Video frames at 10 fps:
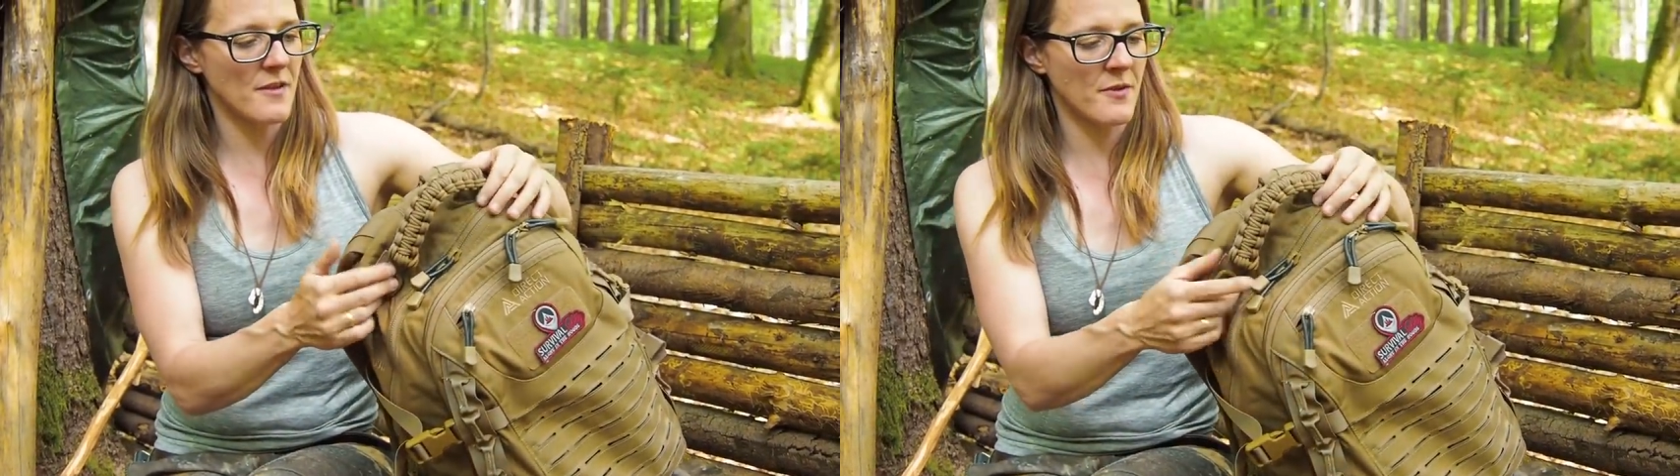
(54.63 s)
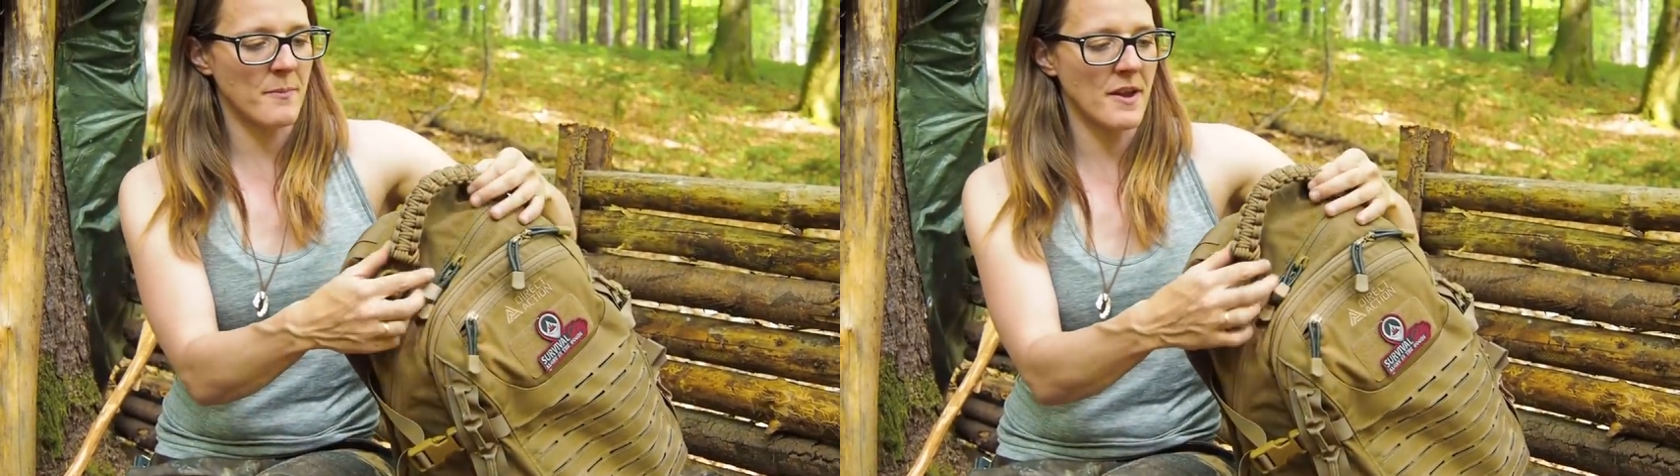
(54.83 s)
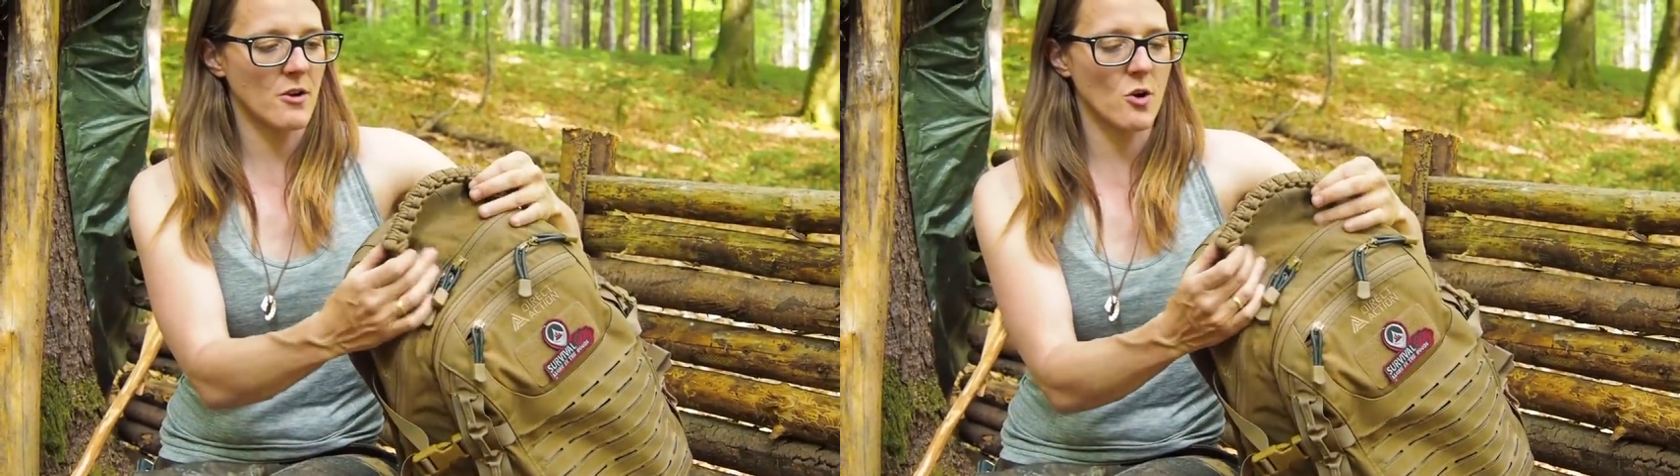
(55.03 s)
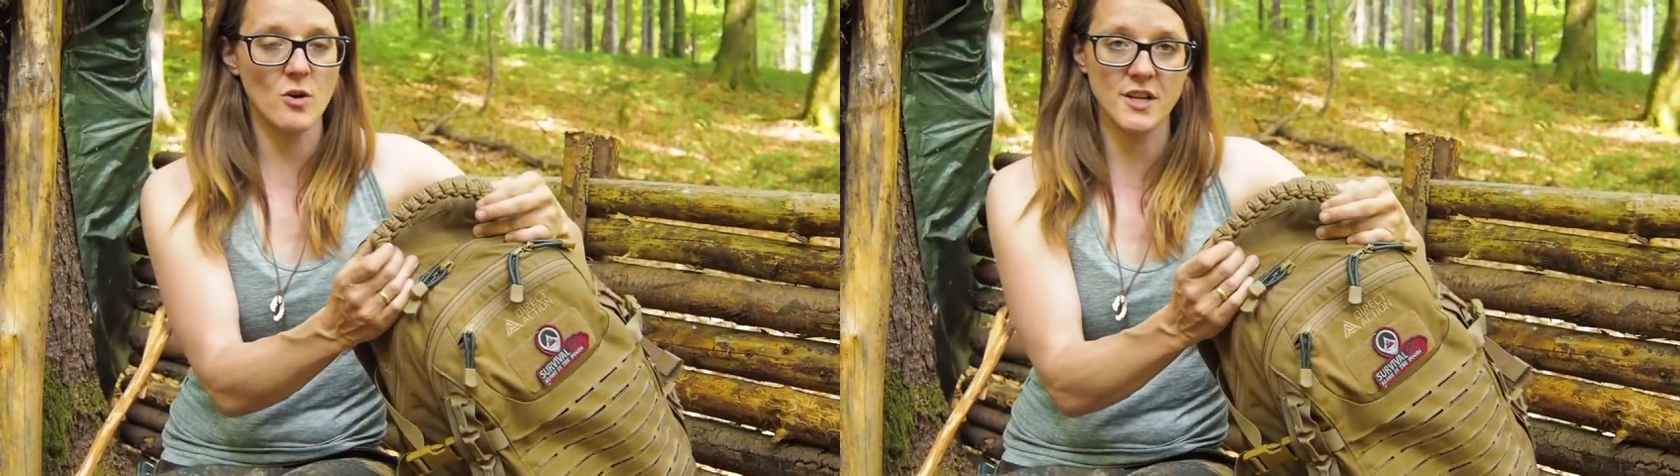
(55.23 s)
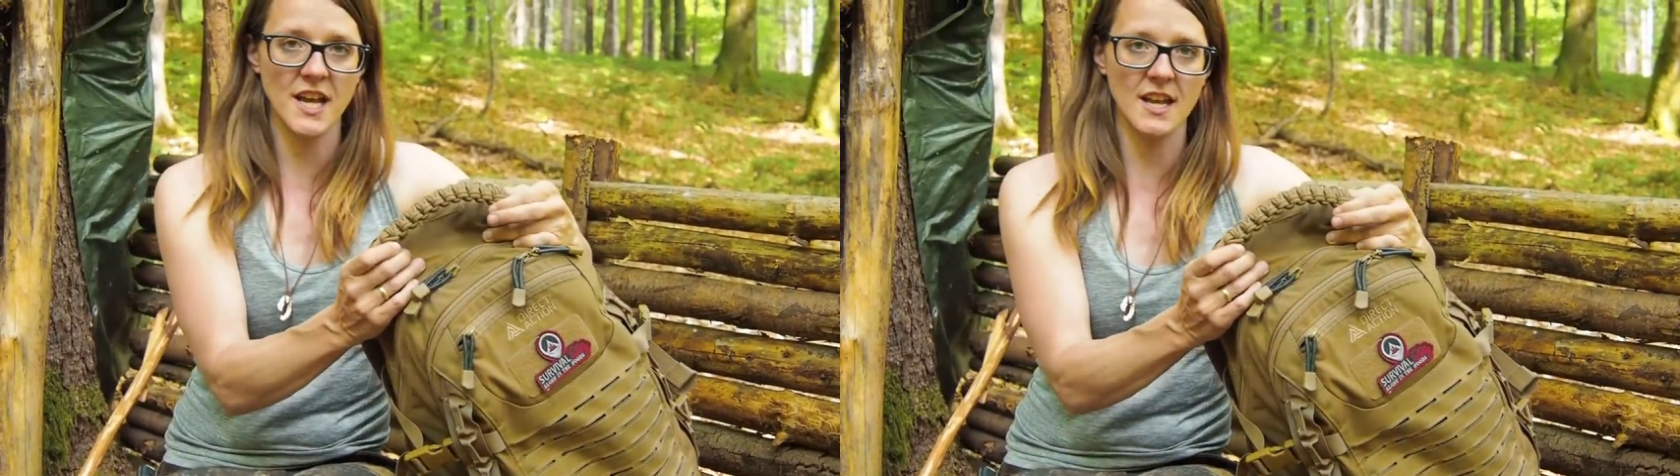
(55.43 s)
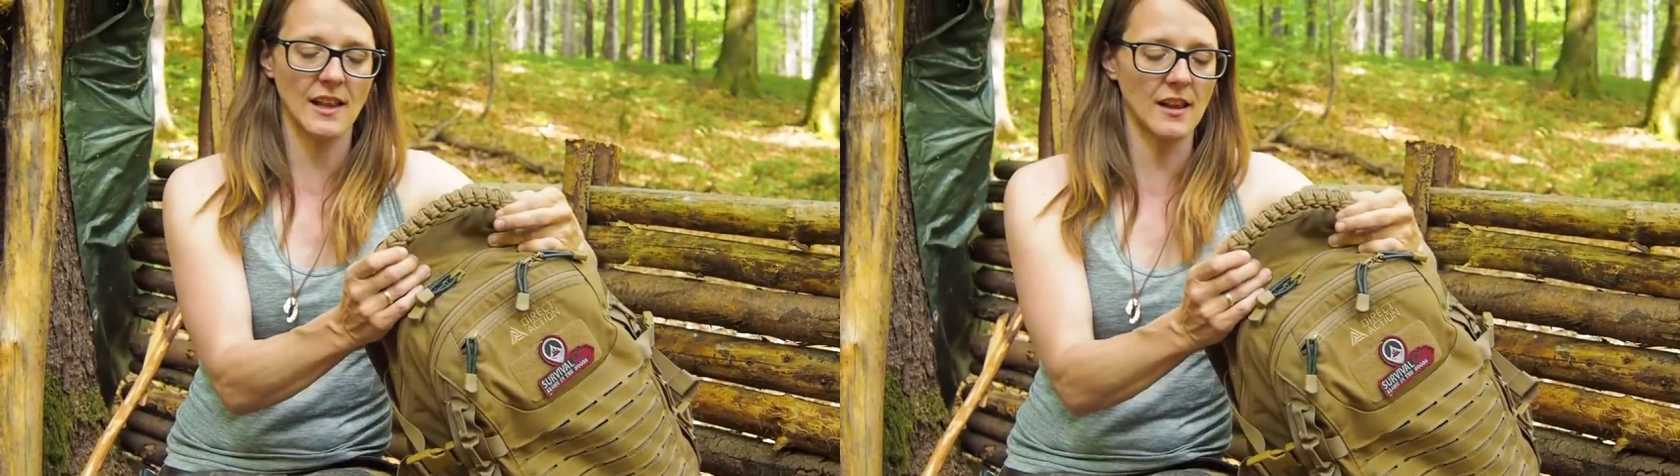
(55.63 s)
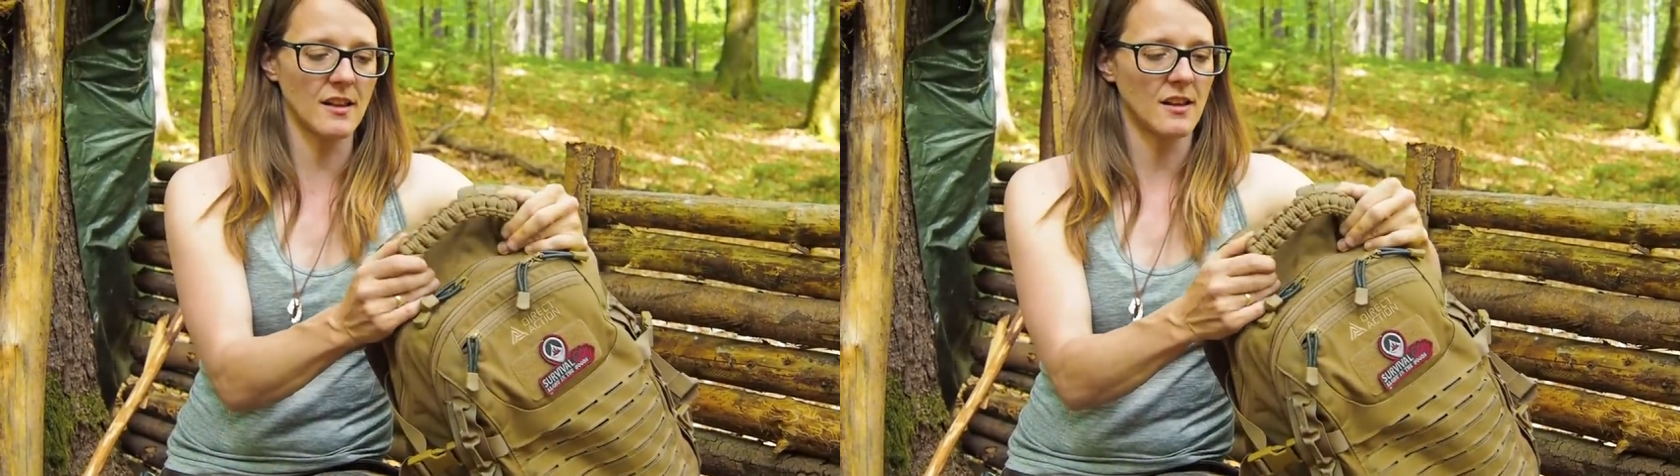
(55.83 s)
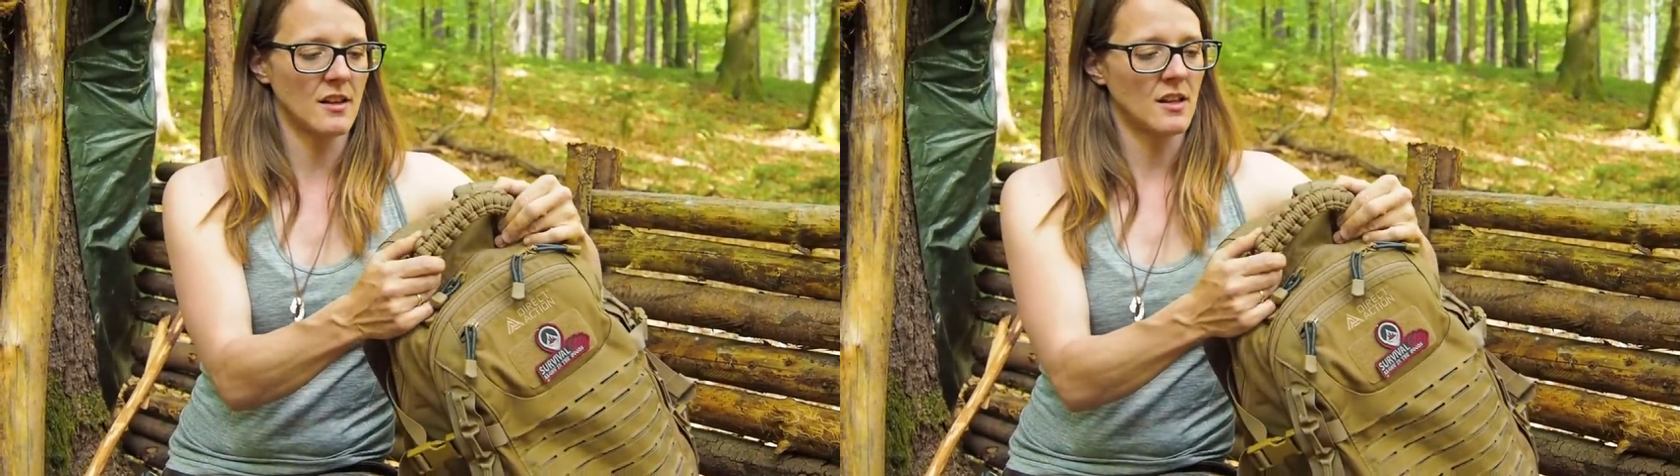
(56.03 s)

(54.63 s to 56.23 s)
have a paracord handle,